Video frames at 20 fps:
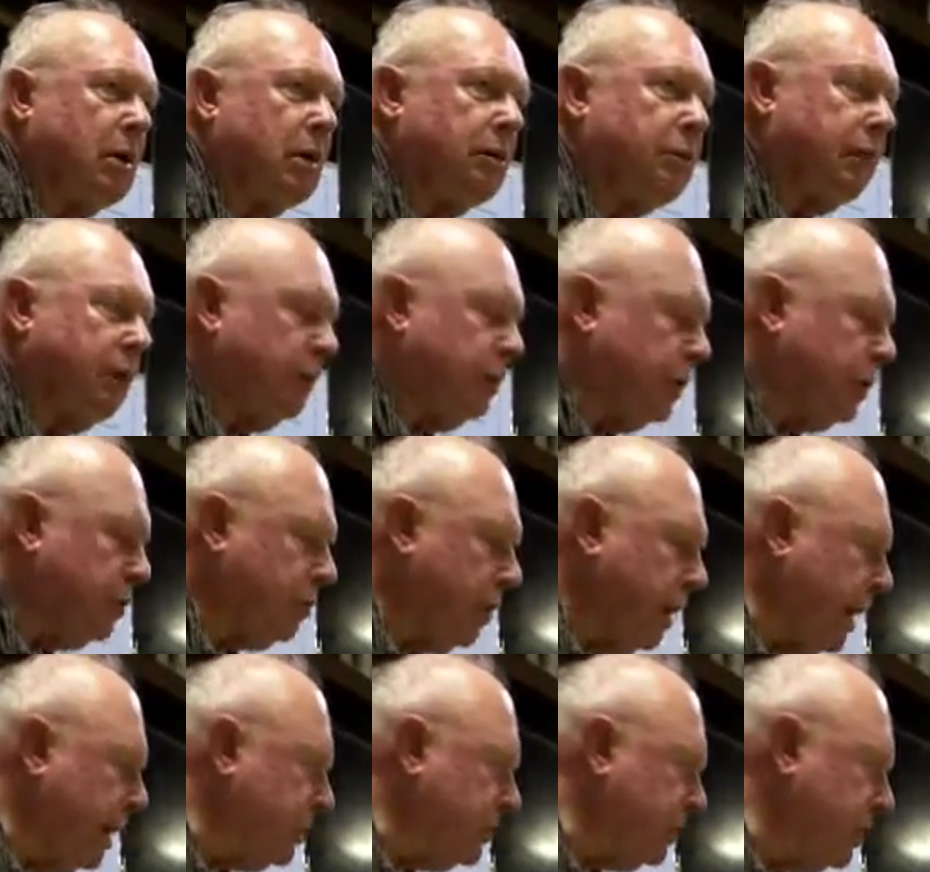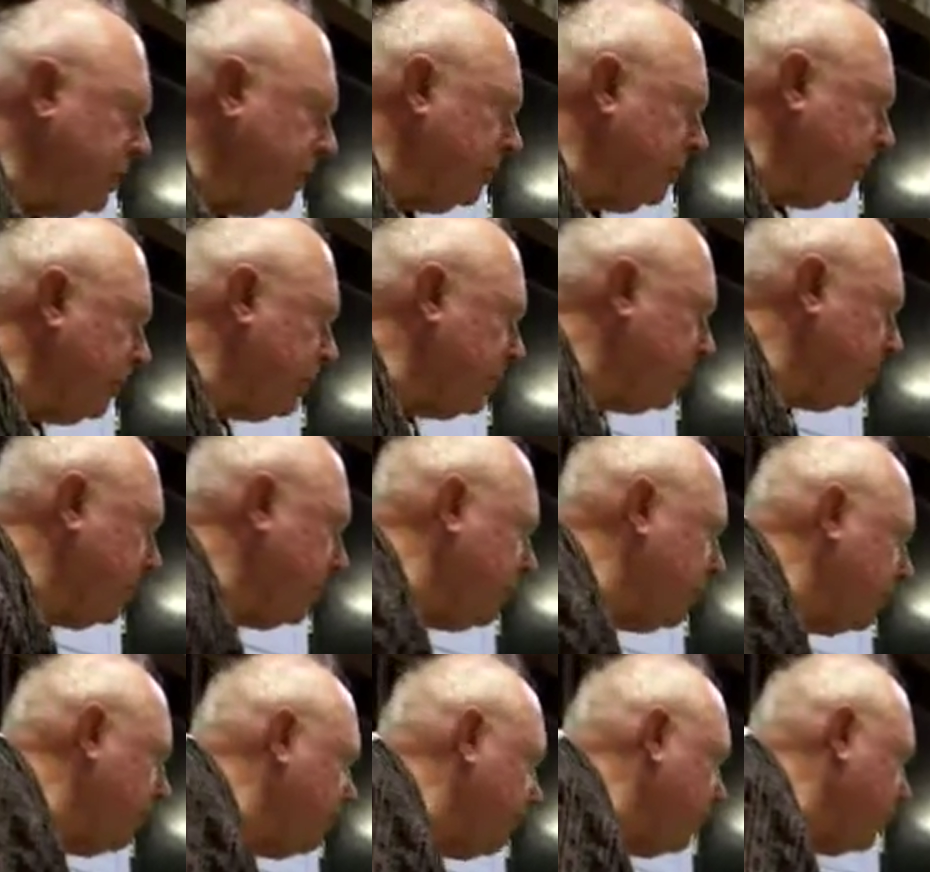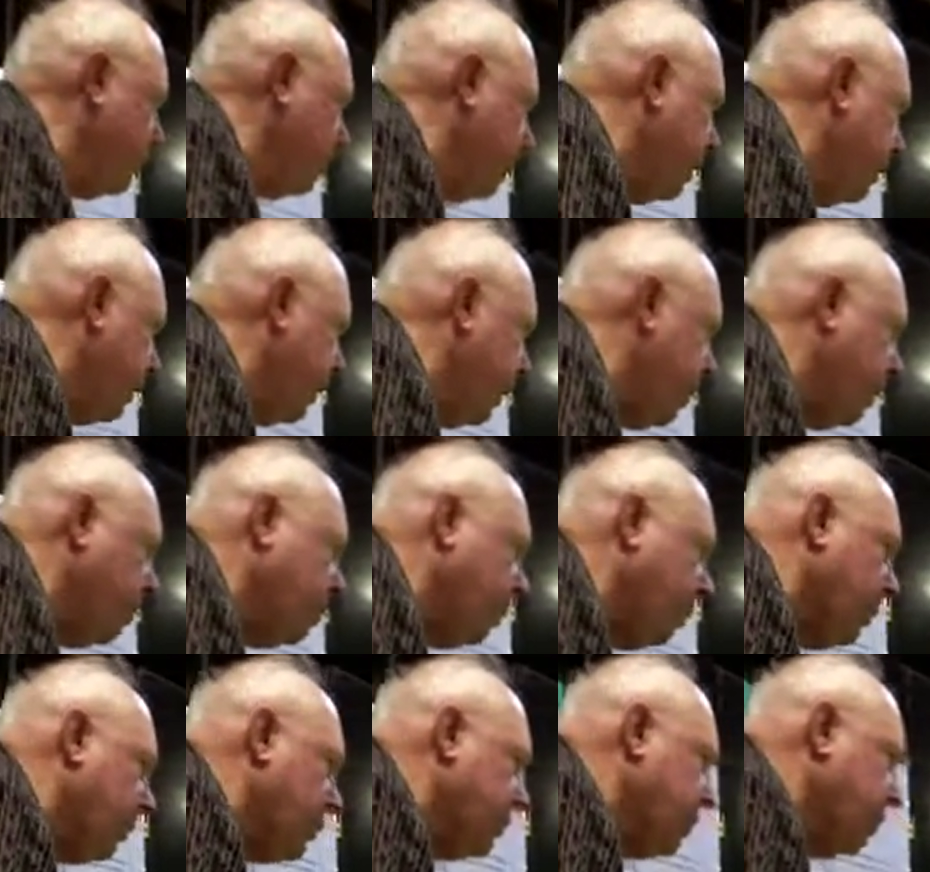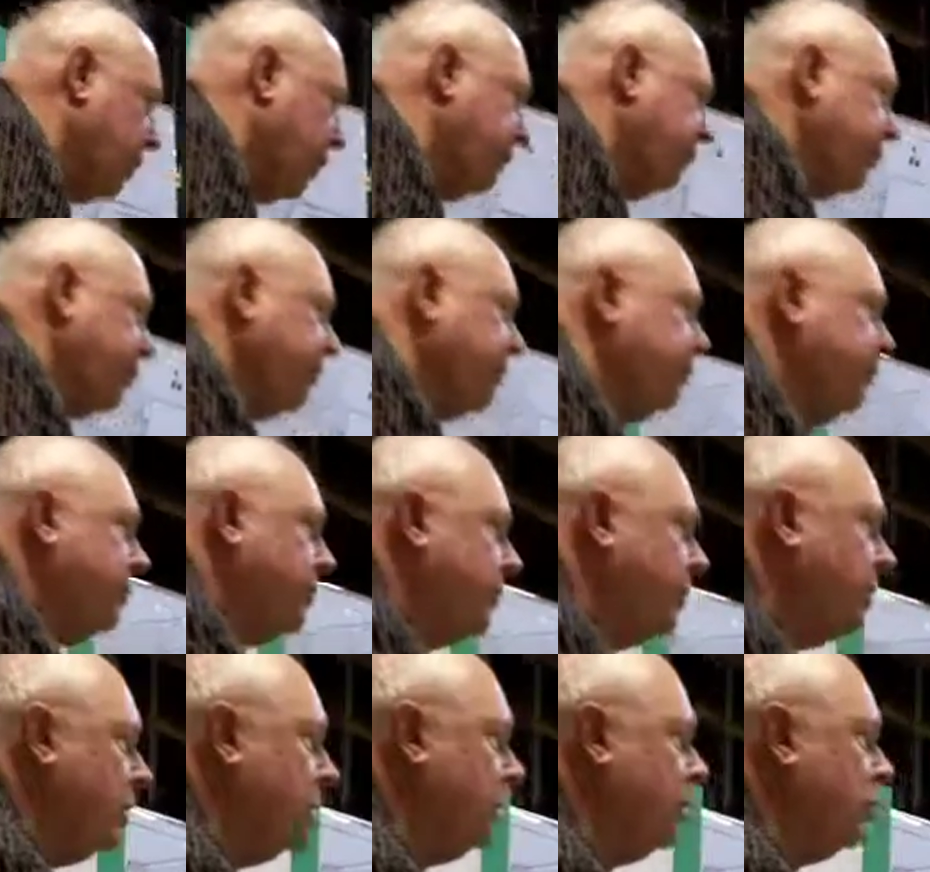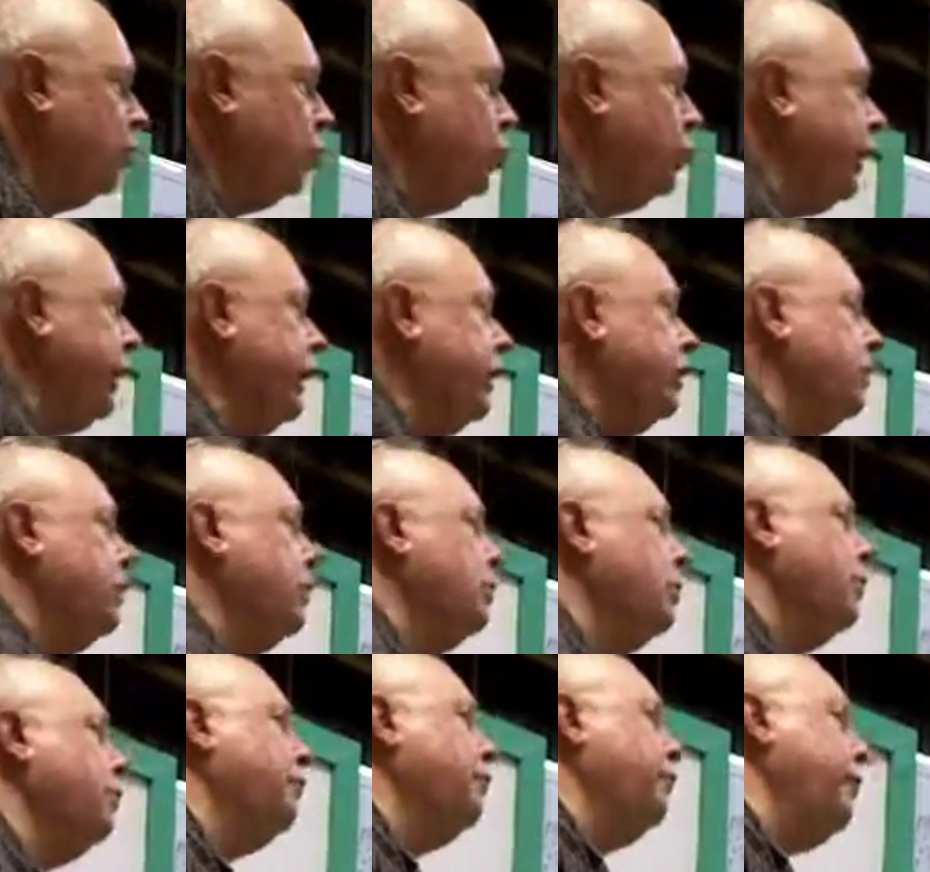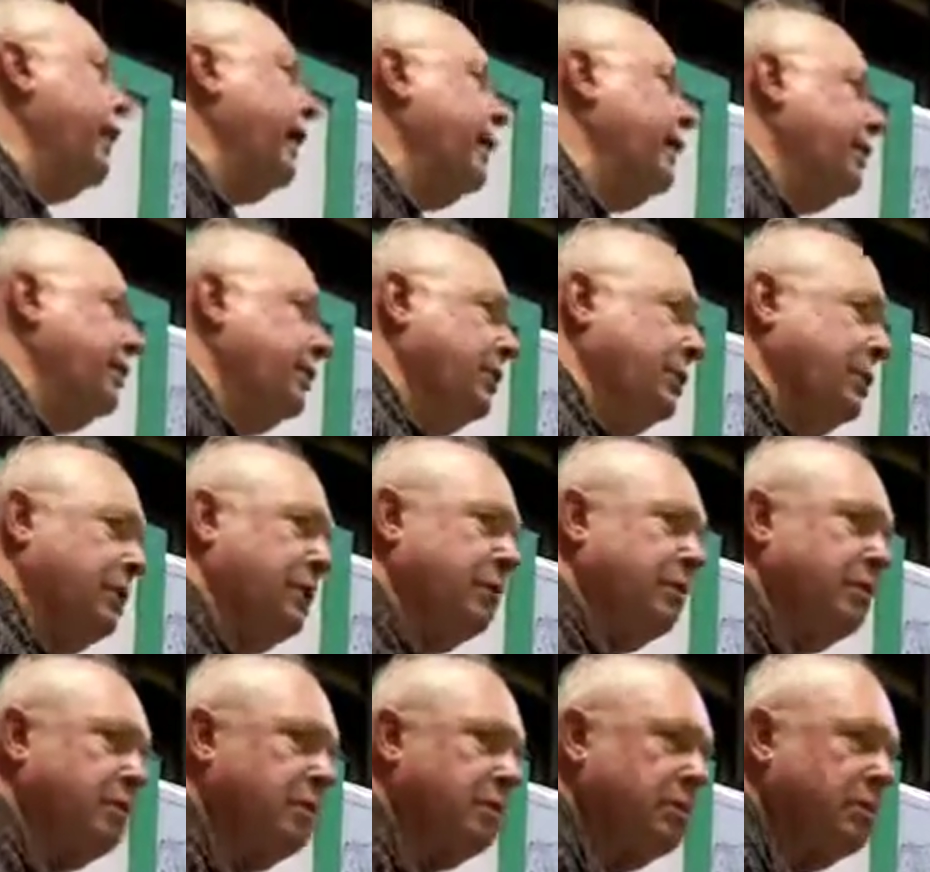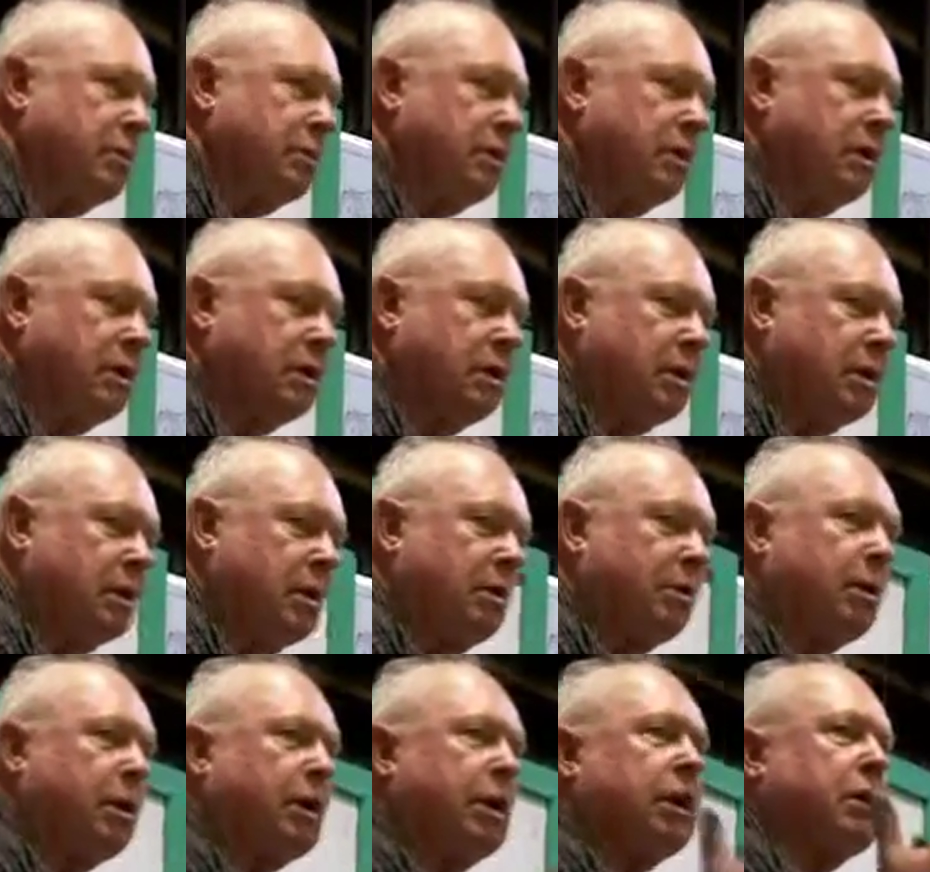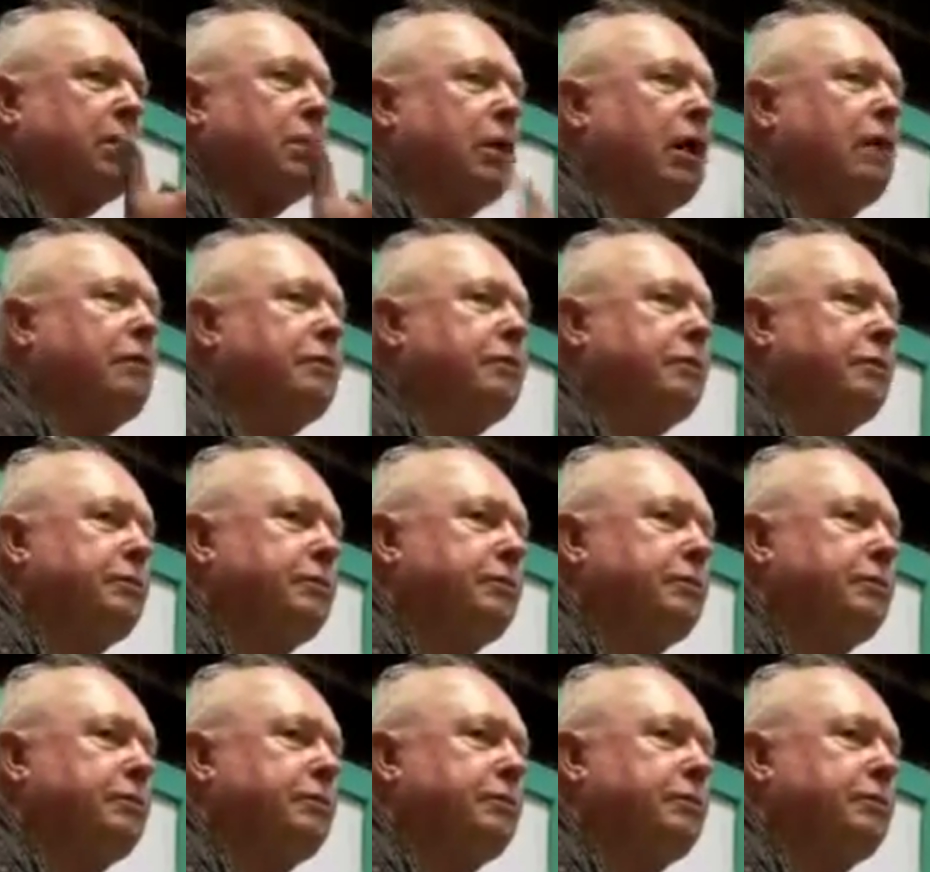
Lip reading: if they would cross the administrator or owner in any way whatsoever, real or feigned, they were kicked off.